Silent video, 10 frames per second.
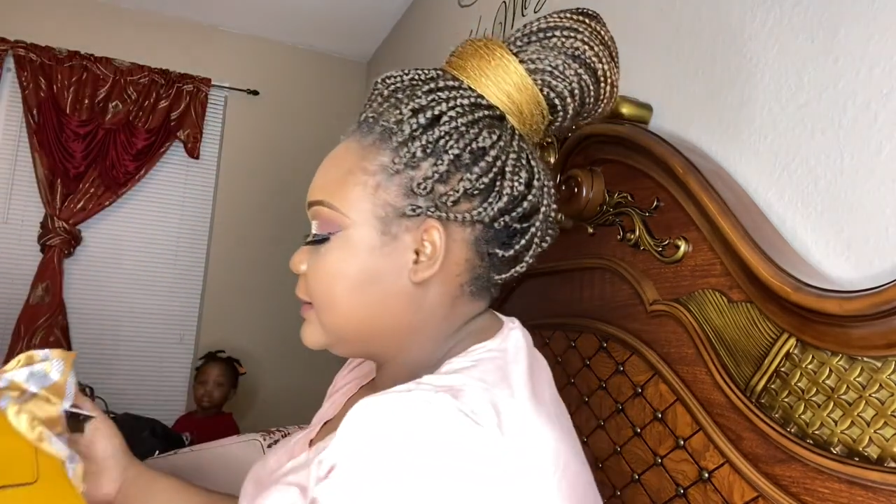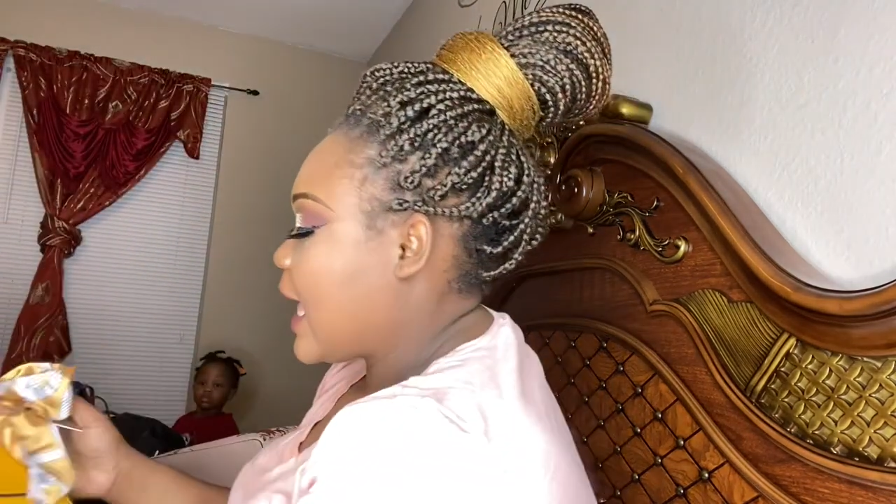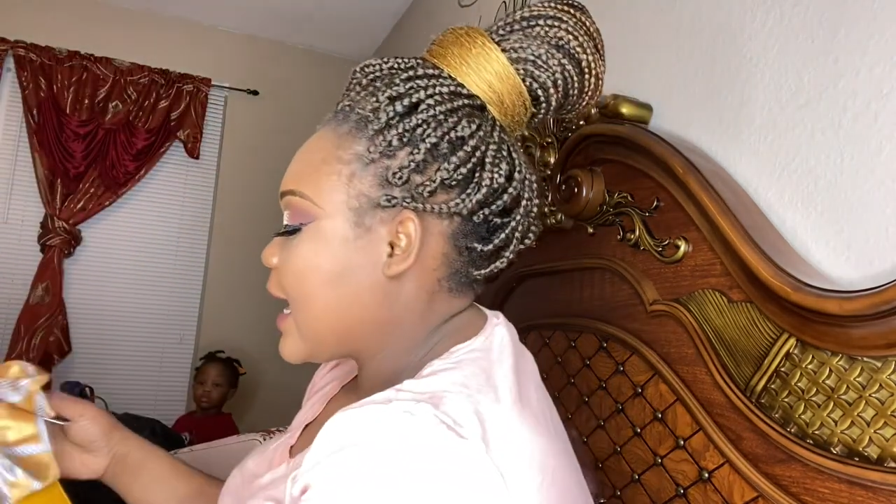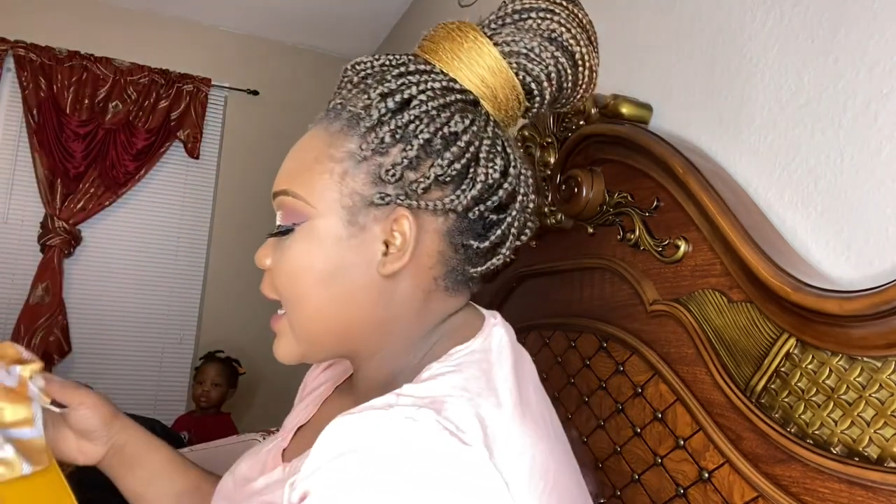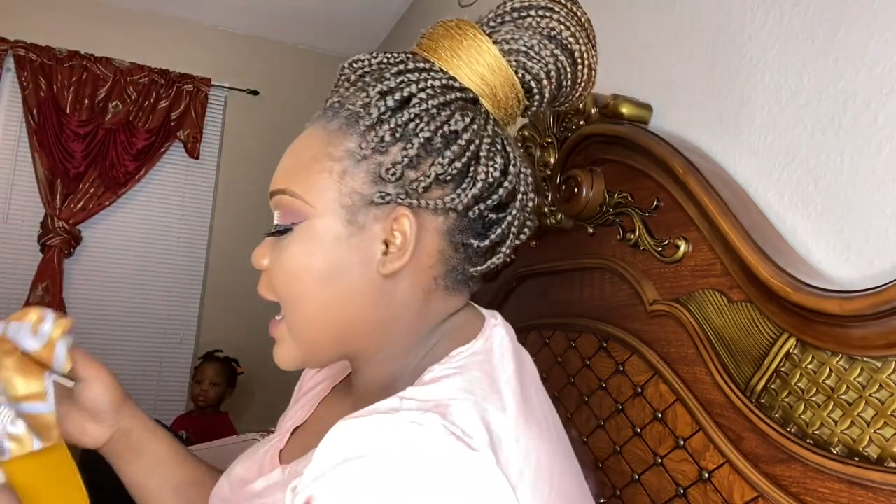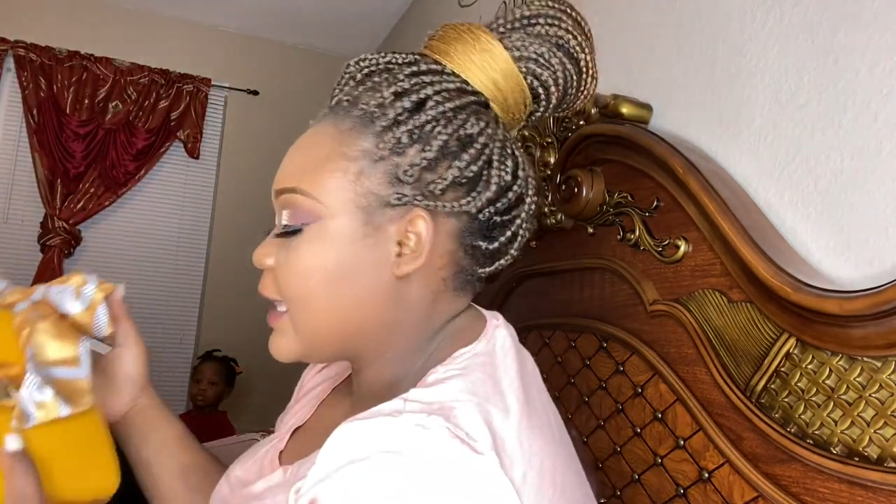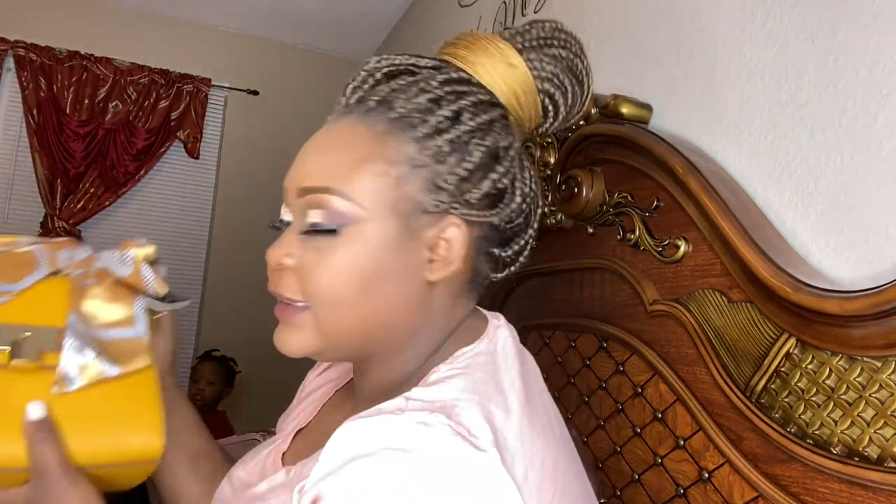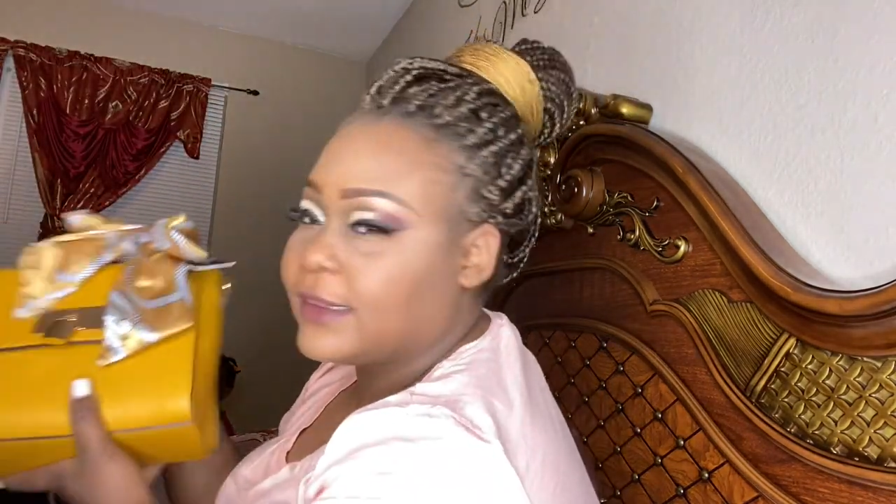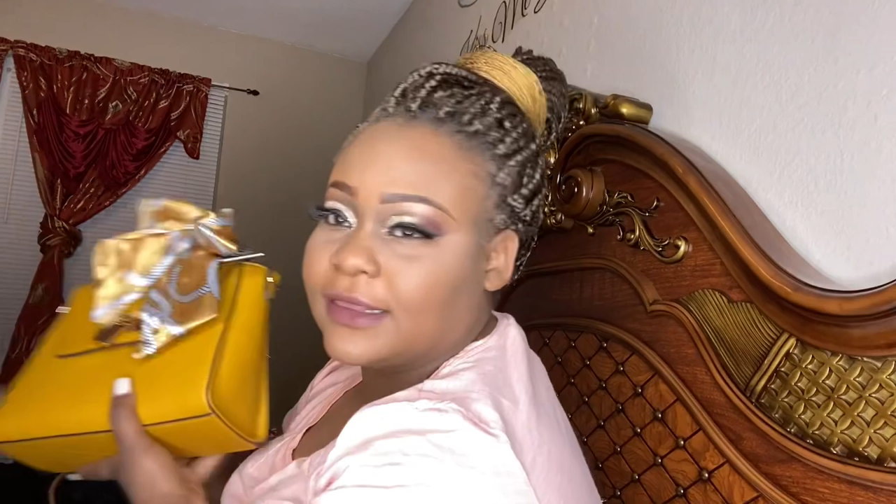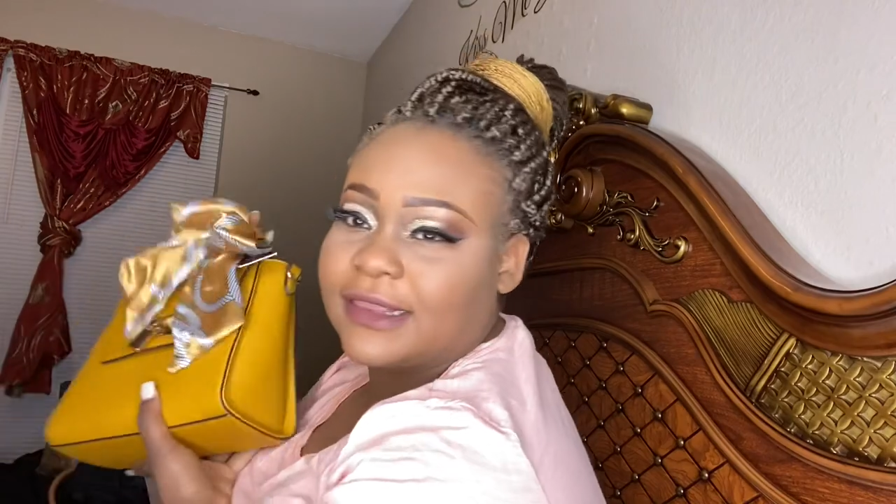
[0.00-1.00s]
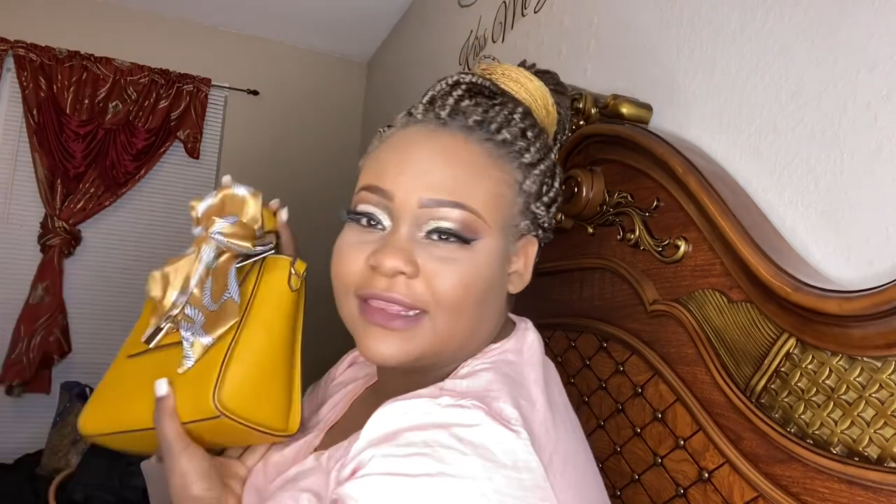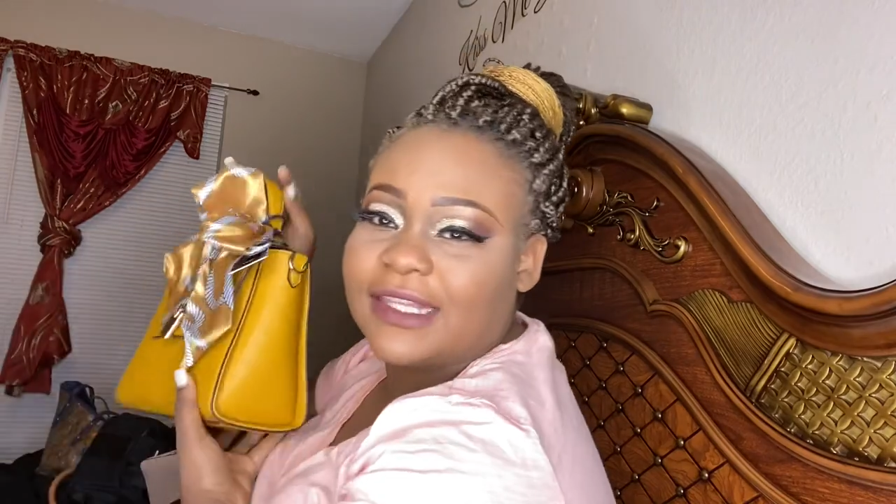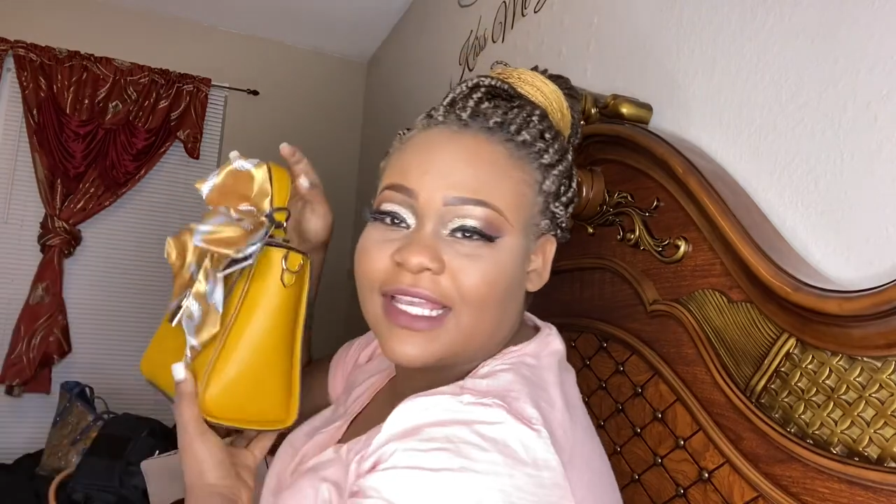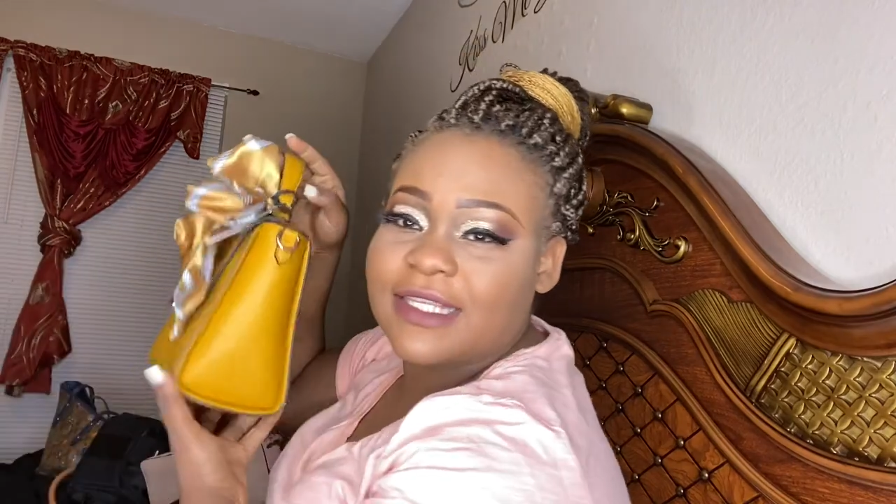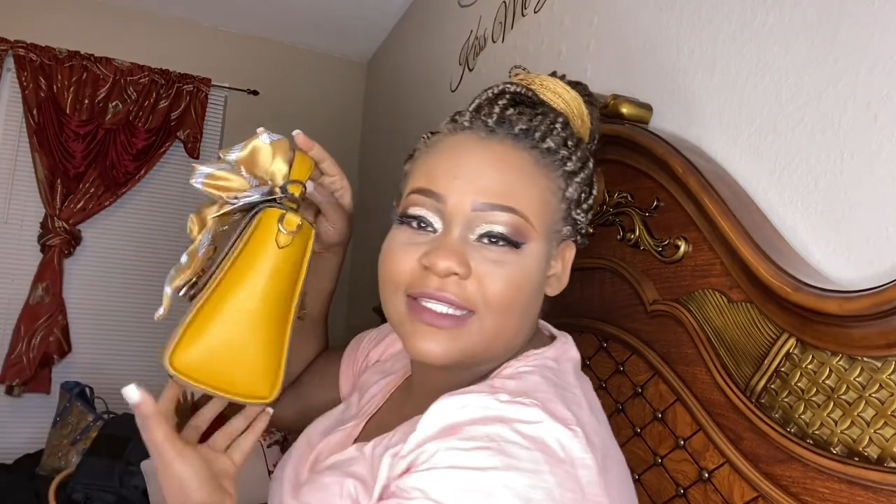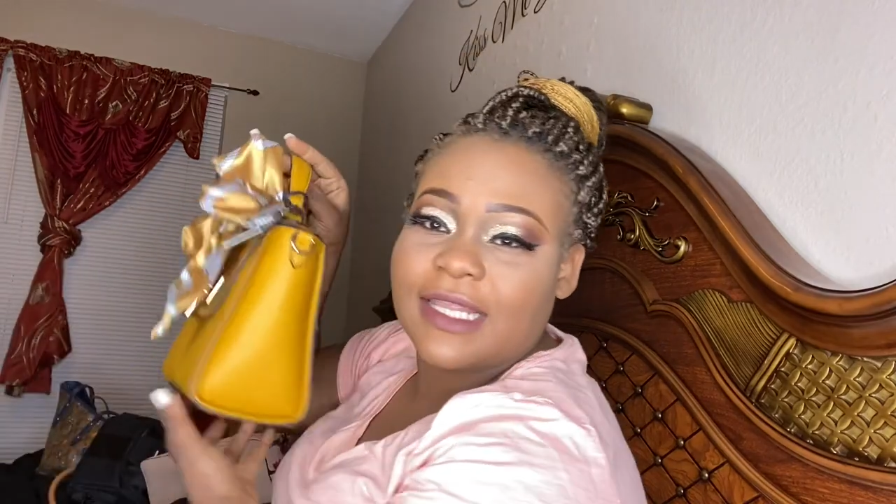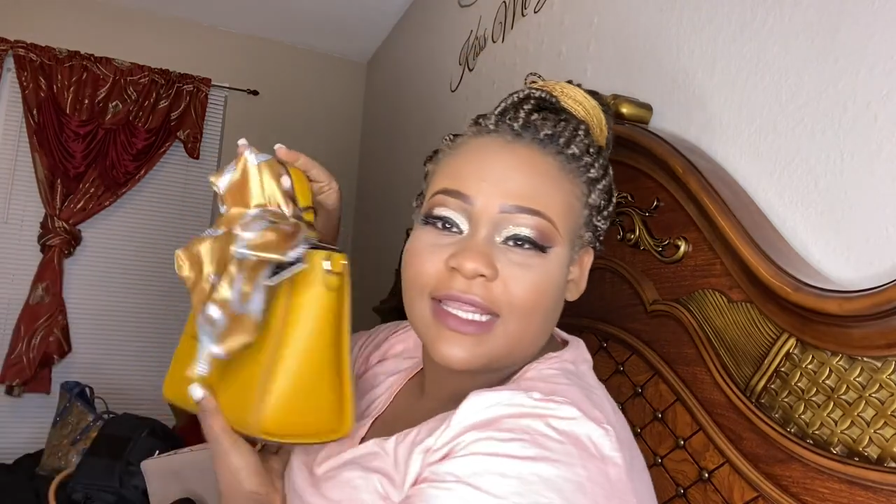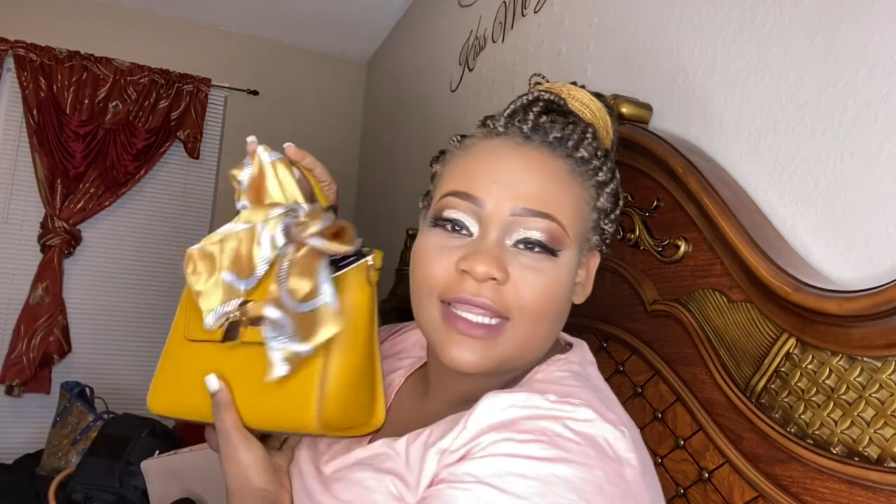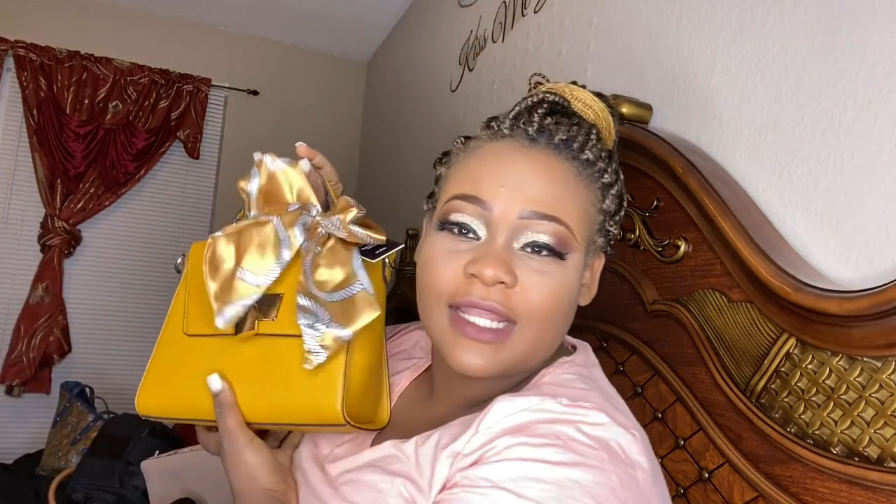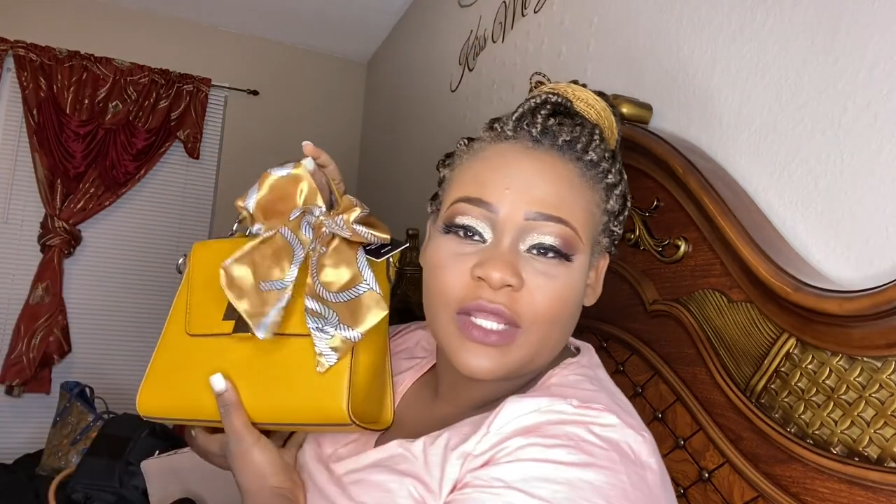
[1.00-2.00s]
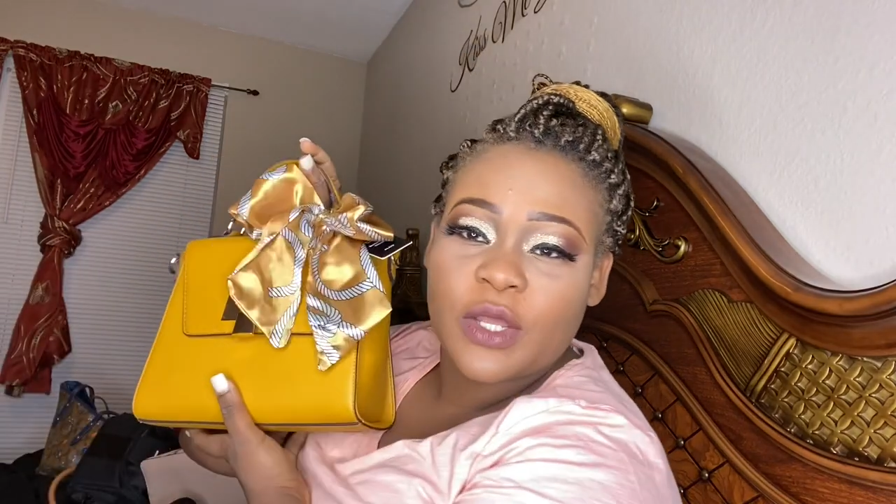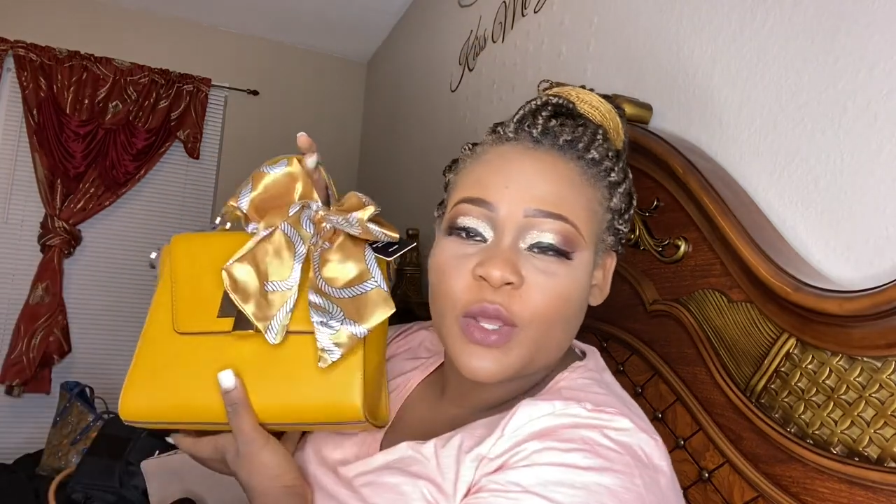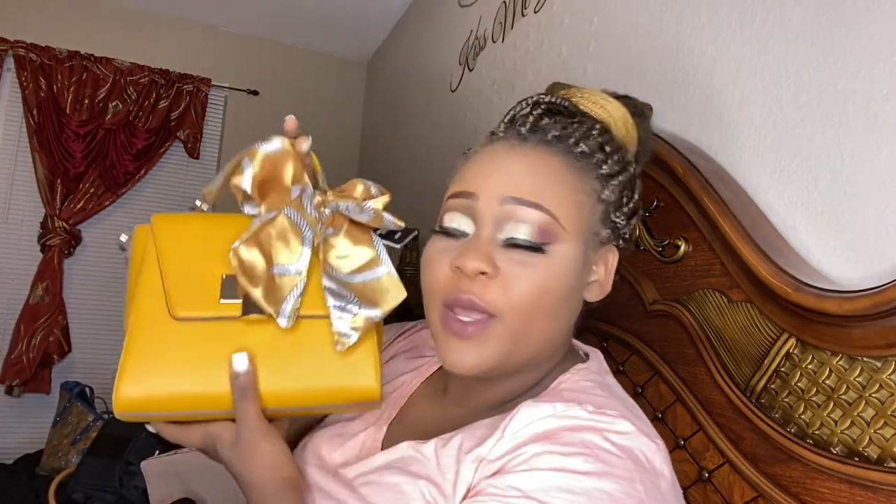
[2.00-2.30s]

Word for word: I got this little